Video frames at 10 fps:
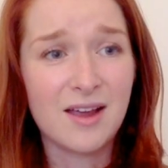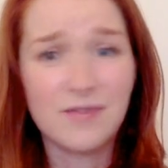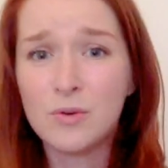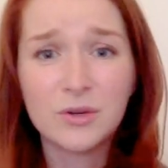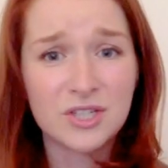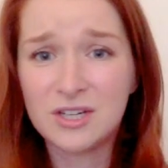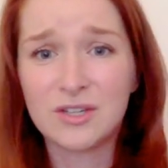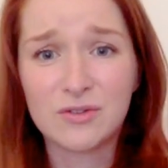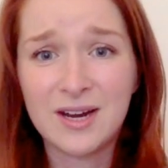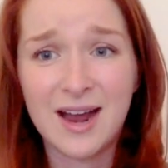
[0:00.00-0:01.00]
you want to do
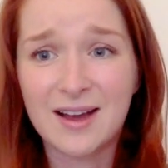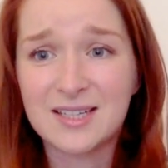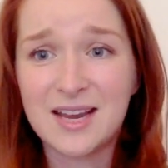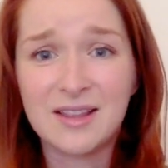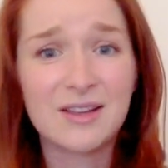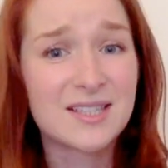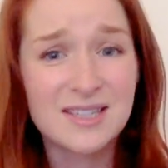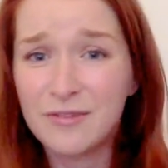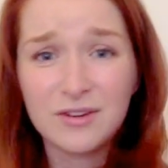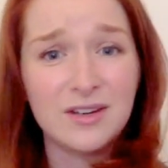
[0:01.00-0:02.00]
screen acting, there's
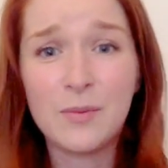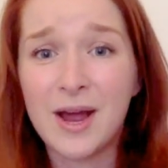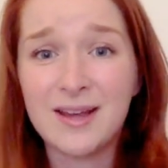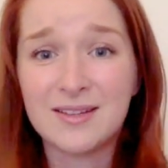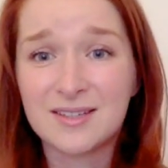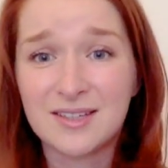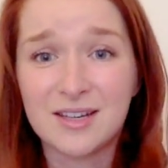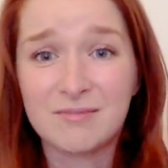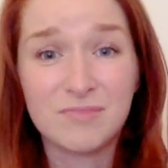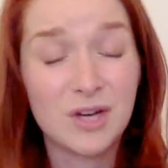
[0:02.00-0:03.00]
definitely ways
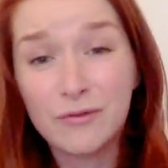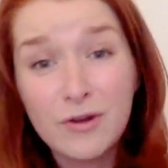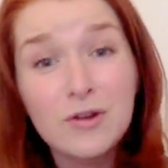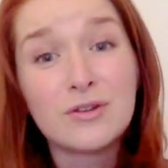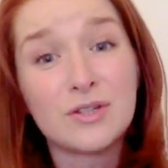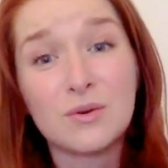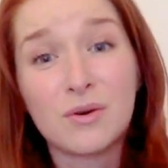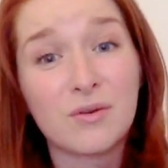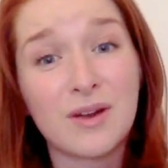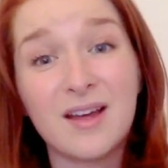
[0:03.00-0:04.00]
to focus your
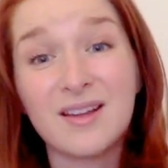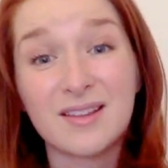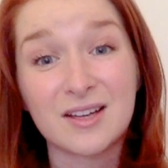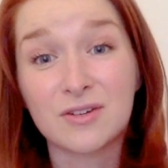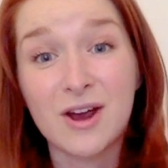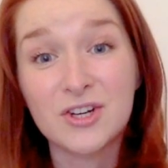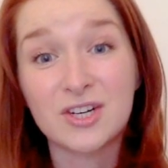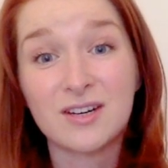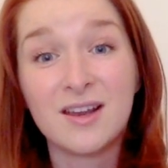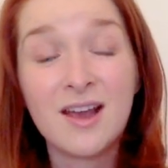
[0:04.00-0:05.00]
career in that
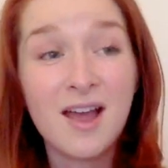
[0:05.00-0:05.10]
direction.